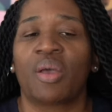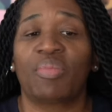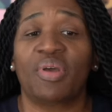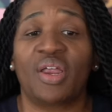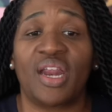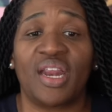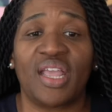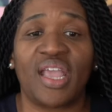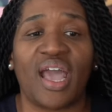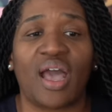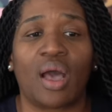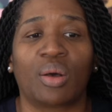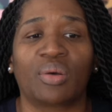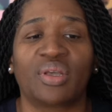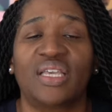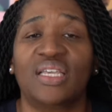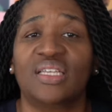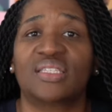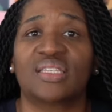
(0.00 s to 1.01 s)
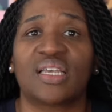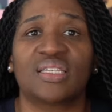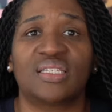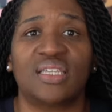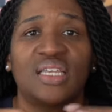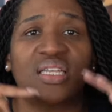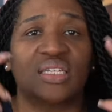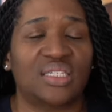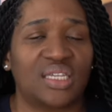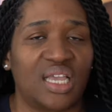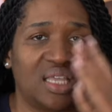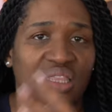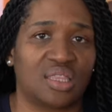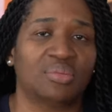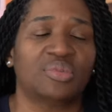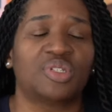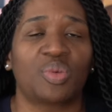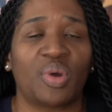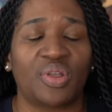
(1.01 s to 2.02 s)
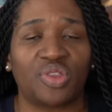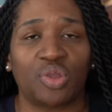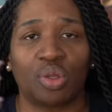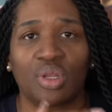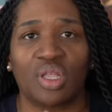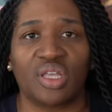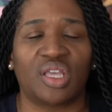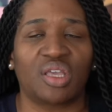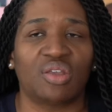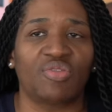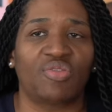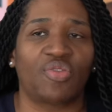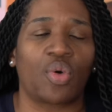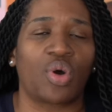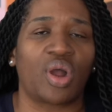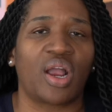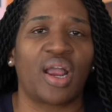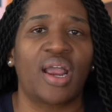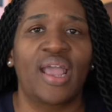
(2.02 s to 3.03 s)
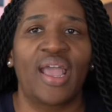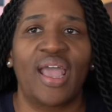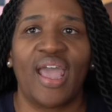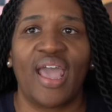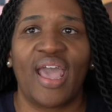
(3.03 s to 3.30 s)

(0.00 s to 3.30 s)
But anyhow, he says he can take them to what they're looking for,